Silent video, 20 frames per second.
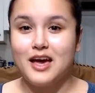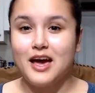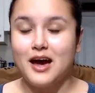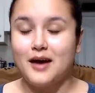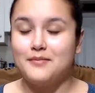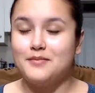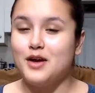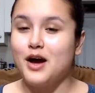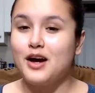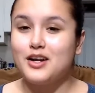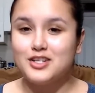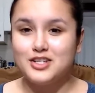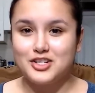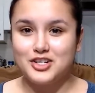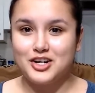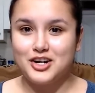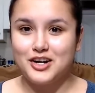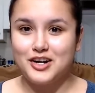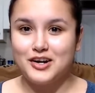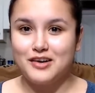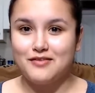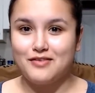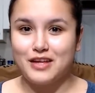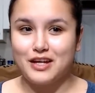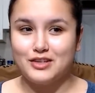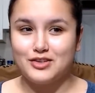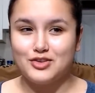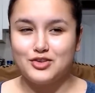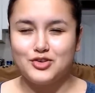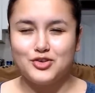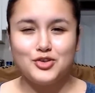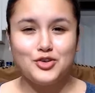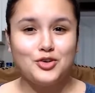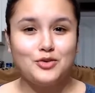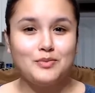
I'm not sure if that's true,